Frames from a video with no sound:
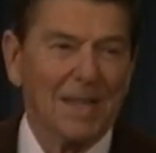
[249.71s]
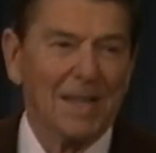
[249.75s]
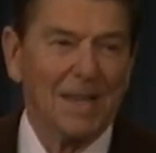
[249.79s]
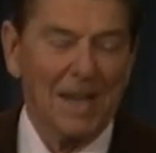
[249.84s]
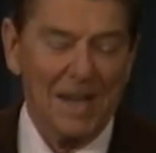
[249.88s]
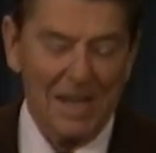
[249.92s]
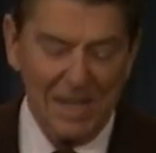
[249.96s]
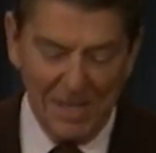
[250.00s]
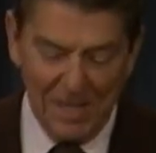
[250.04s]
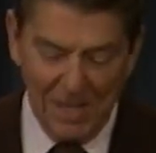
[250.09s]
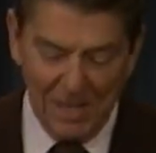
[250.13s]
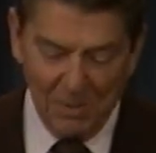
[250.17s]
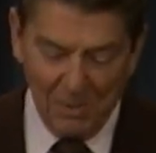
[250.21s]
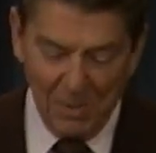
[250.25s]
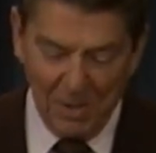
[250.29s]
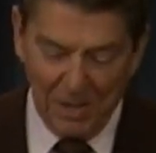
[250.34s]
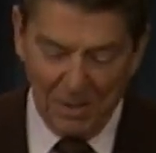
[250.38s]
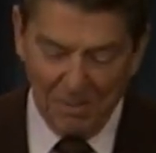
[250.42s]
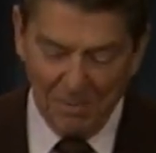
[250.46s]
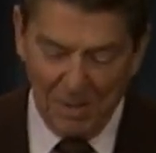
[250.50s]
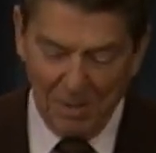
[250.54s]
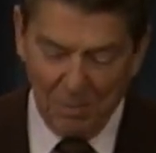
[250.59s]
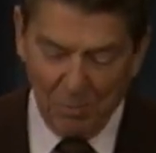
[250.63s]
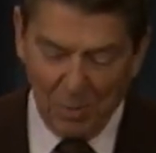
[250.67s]
I think we
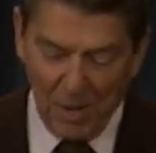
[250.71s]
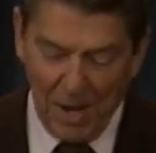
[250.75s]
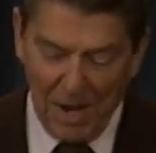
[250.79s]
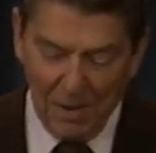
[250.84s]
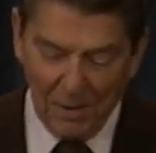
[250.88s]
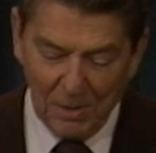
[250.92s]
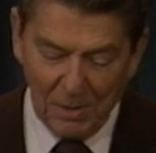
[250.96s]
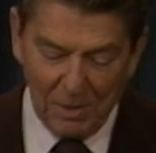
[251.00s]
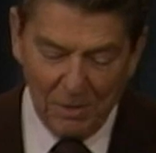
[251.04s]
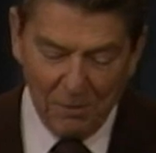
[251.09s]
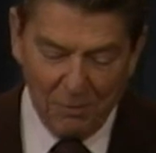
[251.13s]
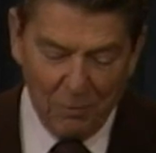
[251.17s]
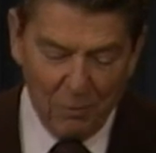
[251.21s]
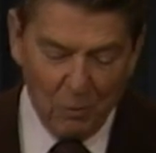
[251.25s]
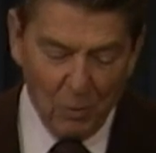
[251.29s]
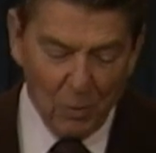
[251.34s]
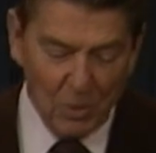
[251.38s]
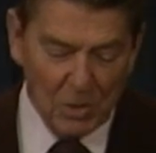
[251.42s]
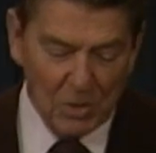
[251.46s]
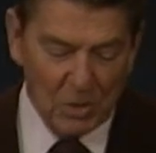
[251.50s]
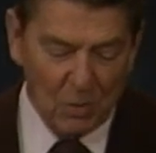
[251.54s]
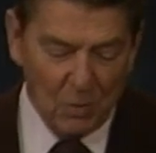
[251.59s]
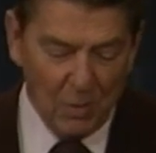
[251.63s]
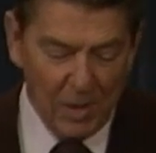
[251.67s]
can be proud of the
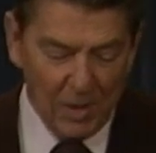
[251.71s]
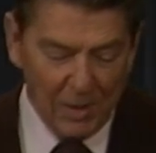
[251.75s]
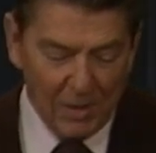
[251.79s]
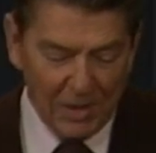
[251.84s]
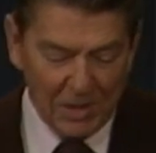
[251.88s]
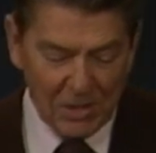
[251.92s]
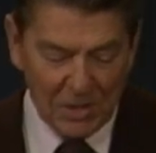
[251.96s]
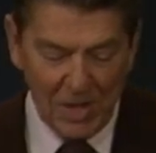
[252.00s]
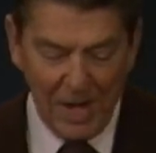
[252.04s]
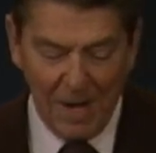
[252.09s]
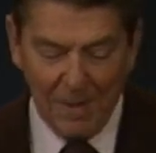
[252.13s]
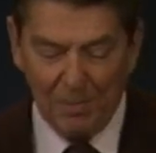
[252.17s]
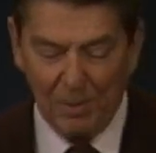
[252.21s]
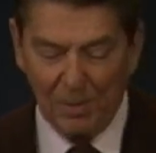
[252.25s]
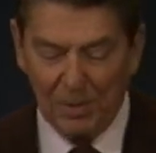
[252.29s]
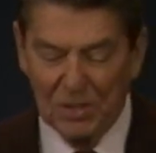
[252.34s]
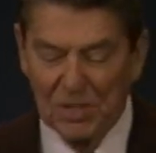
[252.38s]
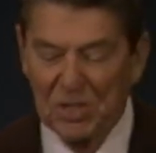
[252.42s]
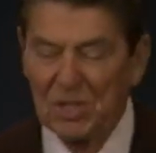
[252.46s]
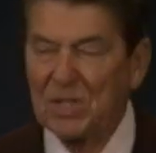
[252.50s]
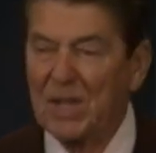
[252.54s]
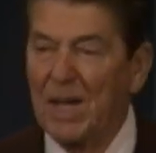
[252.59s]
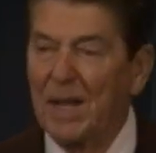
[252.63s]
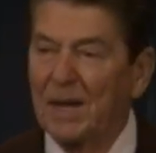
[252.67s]
four-square example the
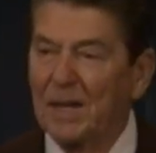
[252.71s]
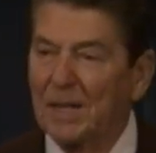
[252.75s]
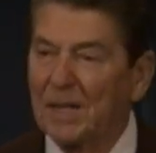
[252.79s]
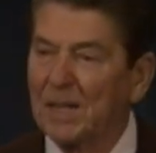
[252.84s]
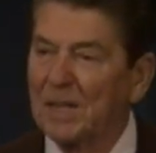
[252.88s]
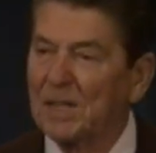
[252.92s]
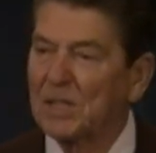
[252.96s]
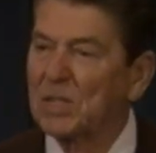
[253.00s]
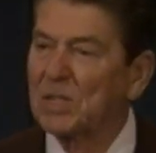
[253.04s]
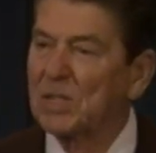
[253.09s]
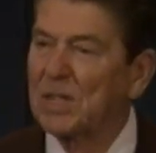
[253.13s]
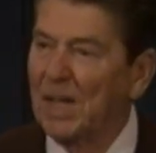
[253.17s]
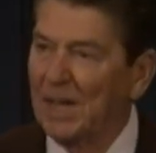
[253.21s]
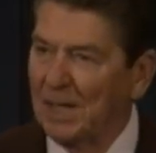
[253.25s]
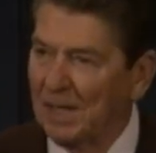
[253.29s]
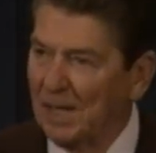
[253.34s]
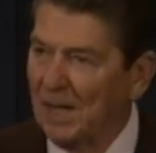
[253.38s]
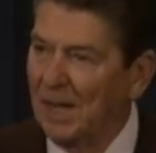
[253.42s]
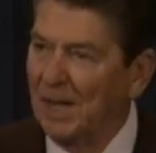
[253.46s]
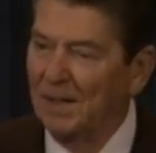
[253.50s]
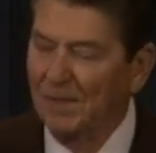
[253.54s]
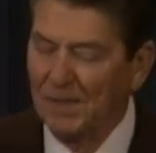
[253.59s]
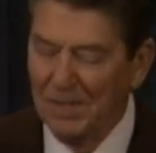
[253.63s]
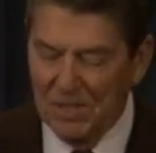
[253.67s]
Senate has set
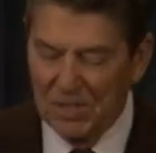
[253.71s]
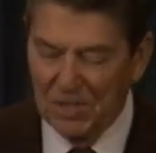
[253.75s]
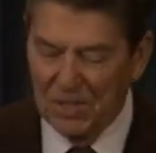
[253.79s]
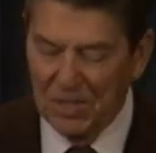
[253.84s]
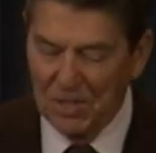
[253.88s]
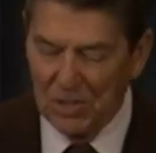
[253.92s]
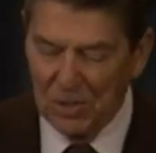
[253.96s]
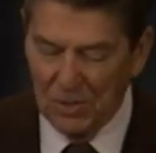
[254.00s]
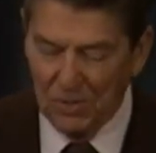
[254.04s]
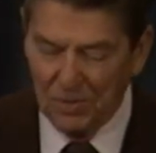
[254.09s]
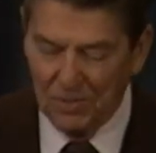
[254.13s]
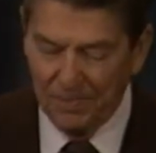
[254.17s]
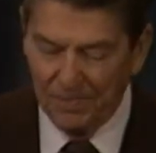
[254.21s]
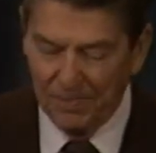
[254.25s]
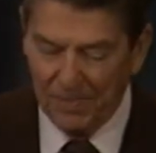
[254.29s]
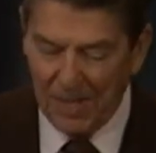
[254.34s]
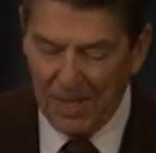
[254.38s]
on this issue.